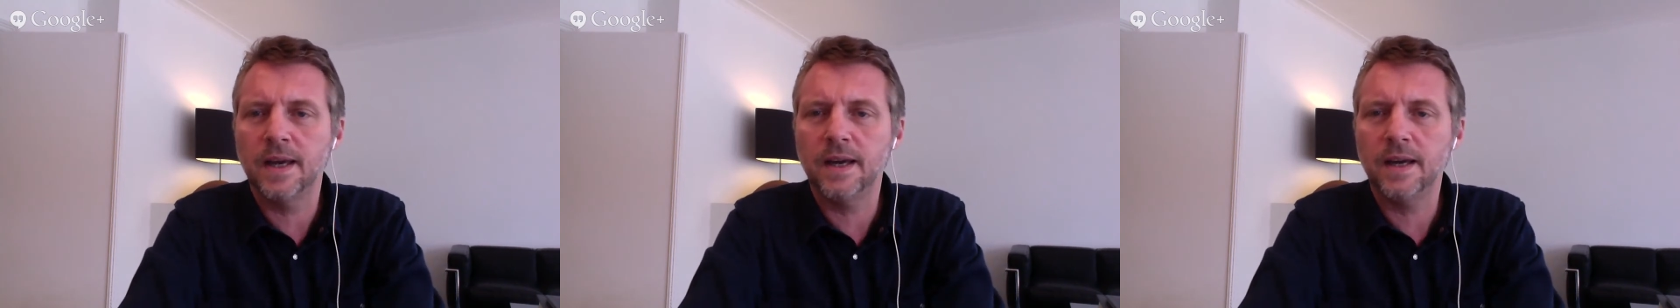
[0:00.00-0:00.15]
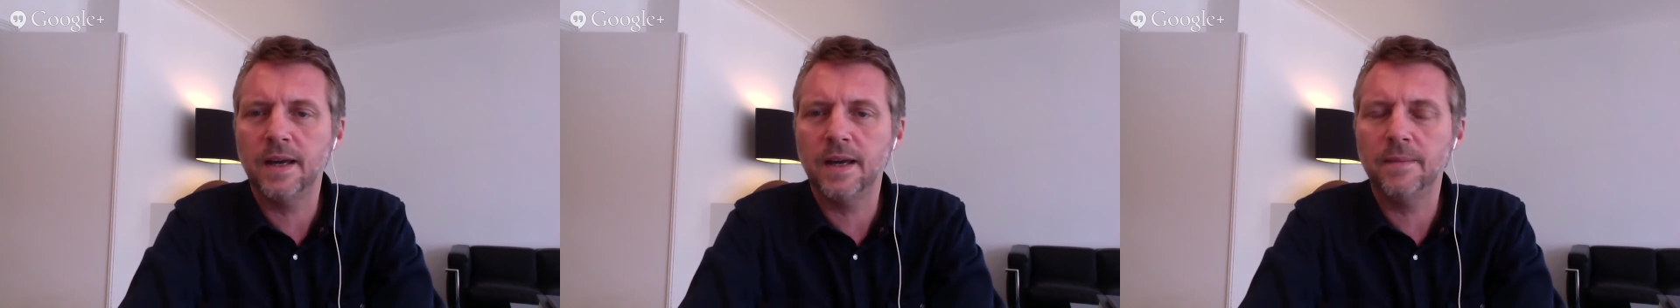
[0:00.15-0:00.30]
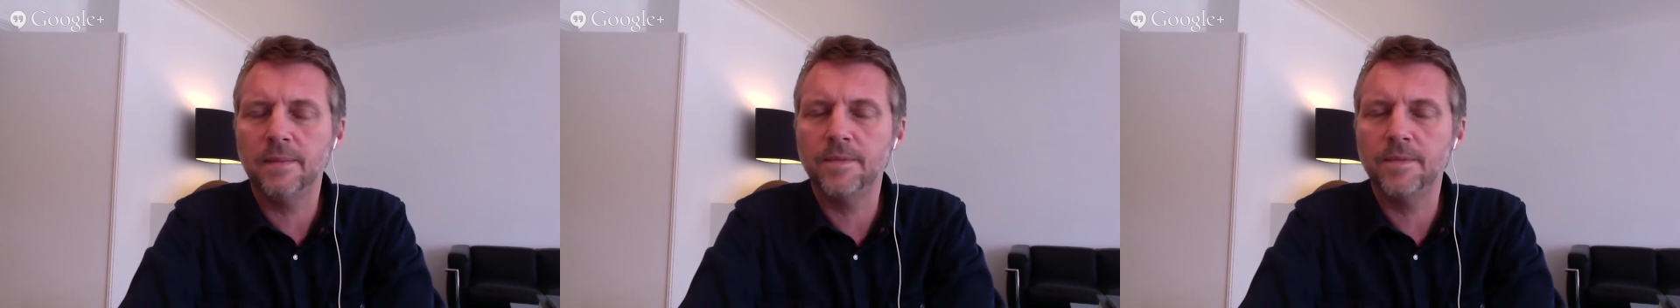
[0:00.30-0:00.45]

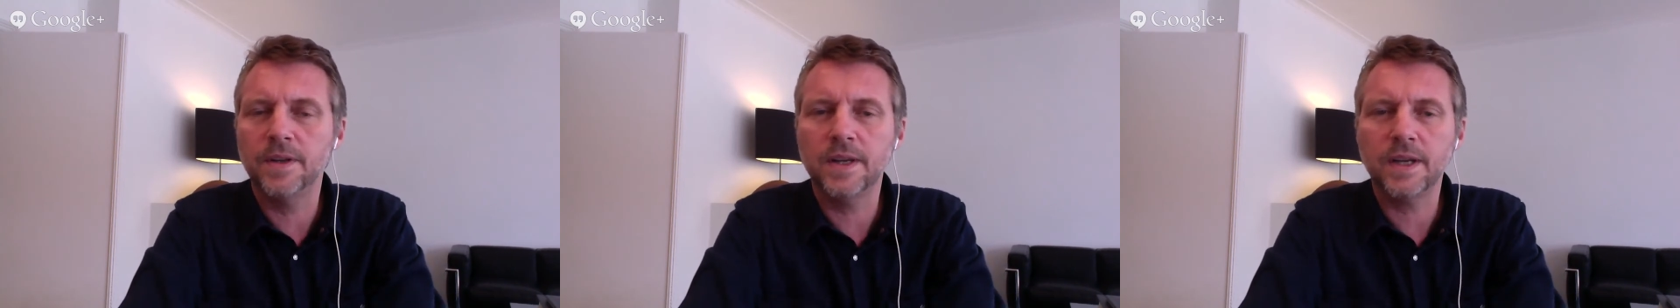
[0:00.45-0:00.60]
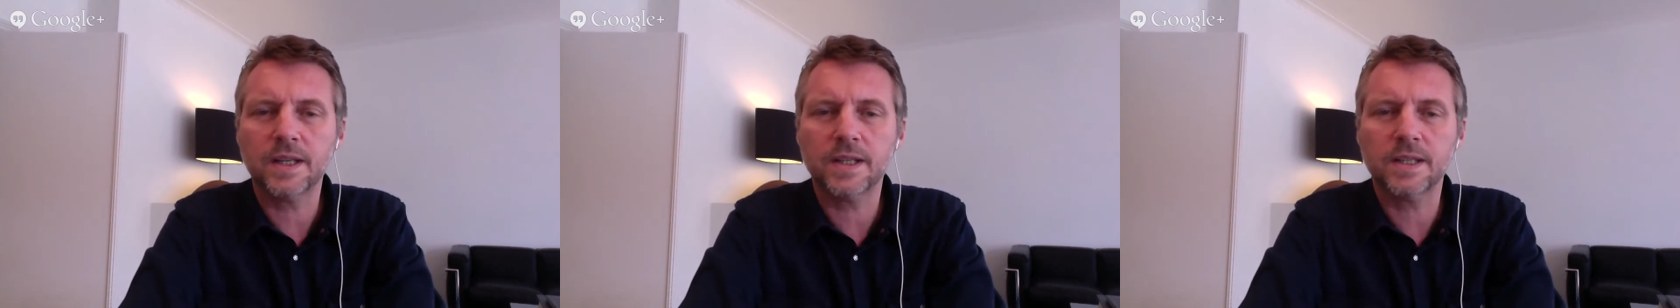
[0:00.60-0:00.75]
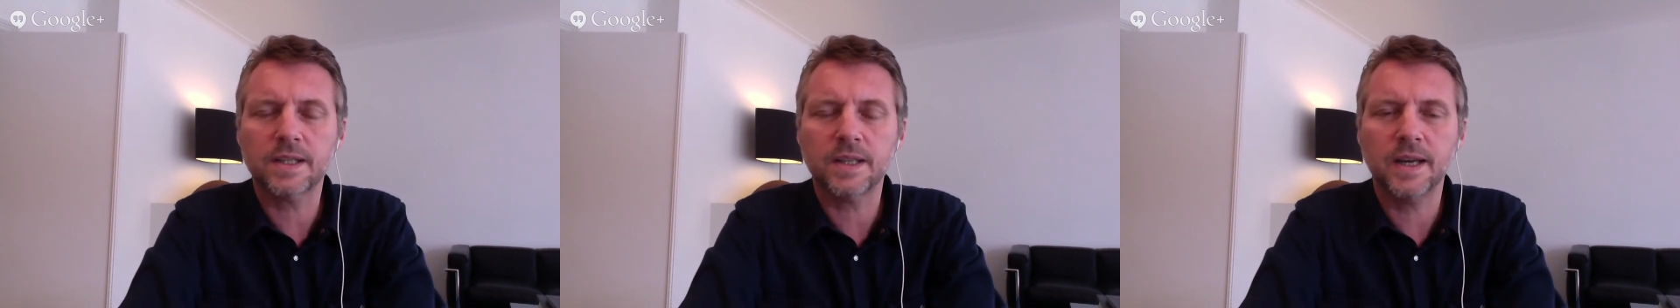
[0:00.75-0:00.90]
The
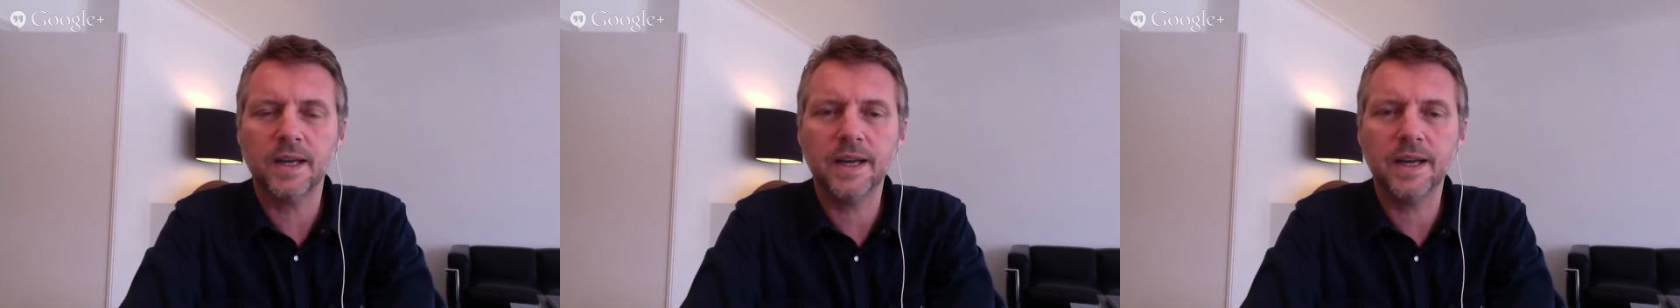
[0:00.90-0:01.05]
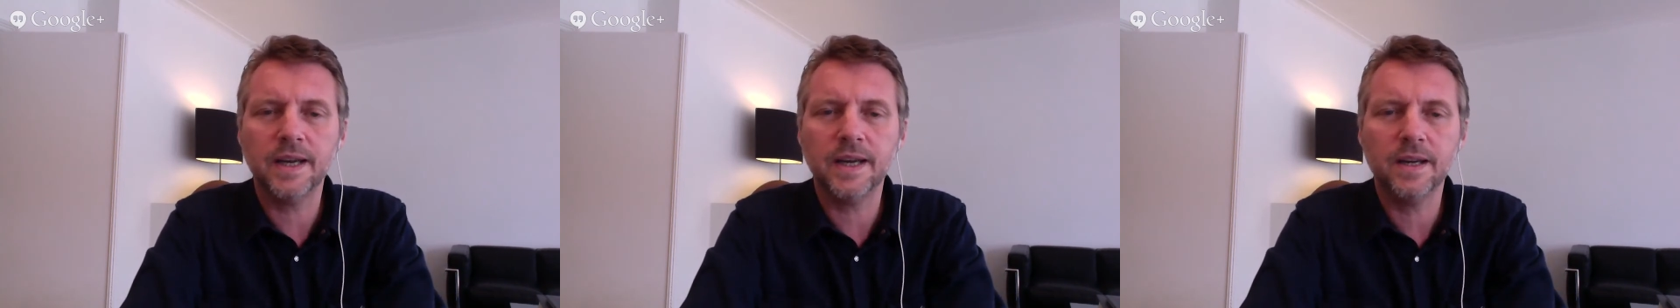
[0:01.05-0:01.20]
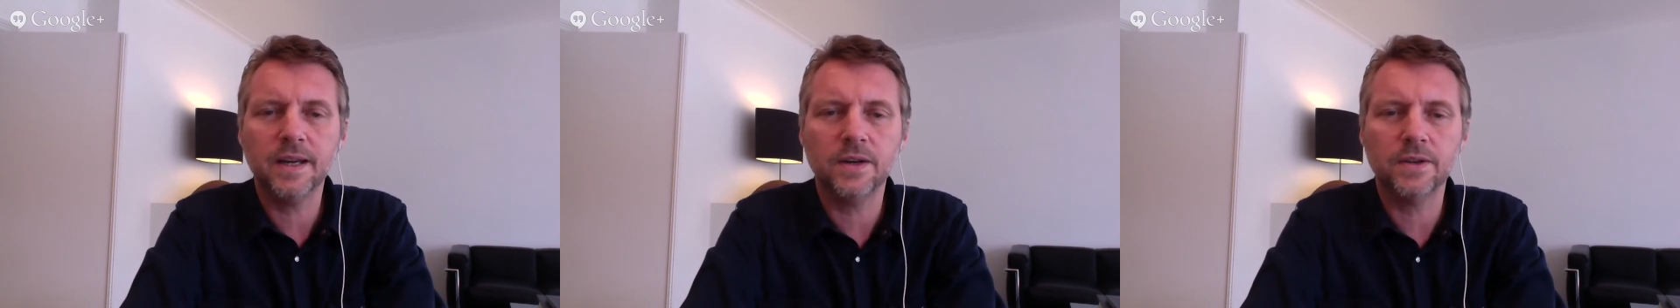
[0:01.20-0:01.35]
next
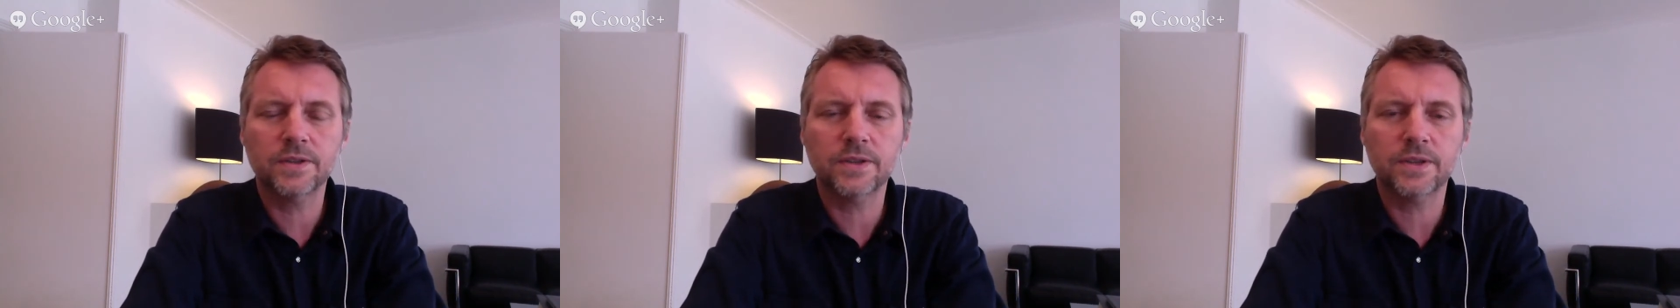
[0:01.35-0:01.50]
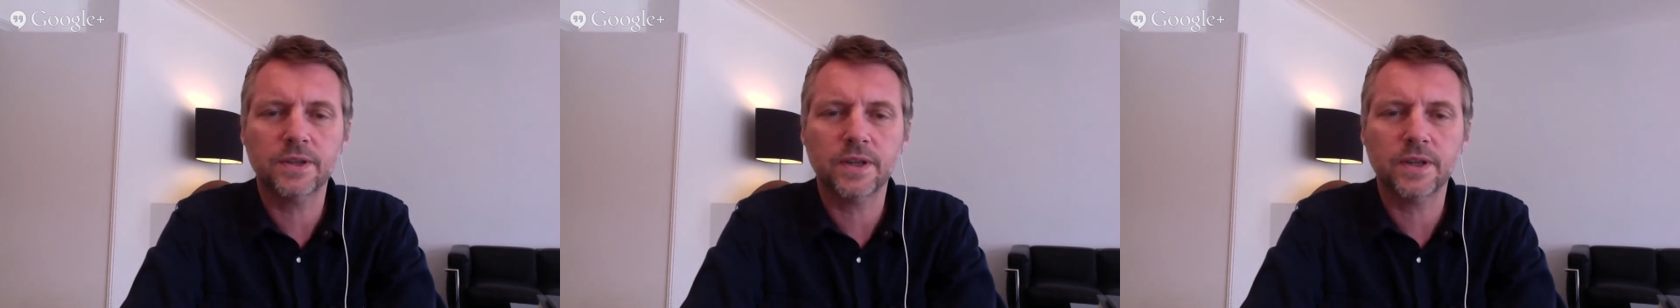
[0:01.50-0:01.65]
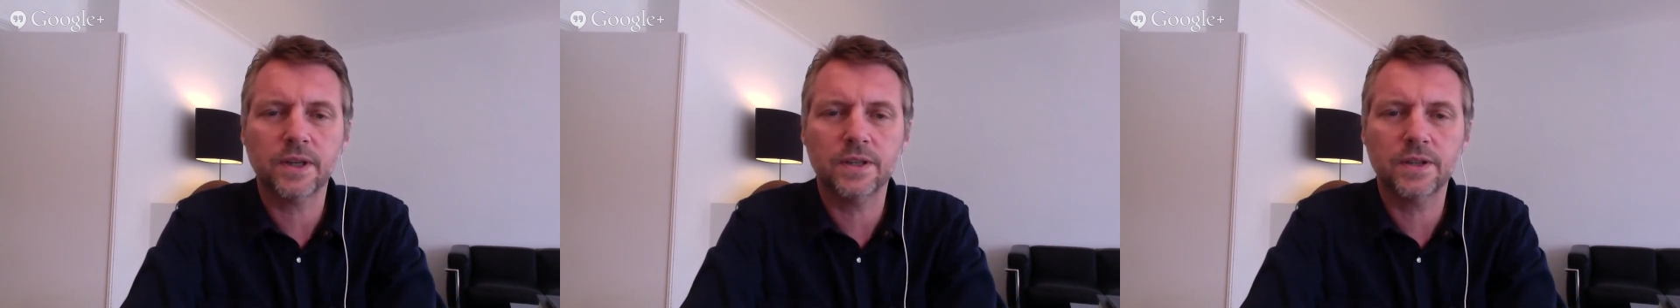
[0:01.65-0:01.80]
Hangouts,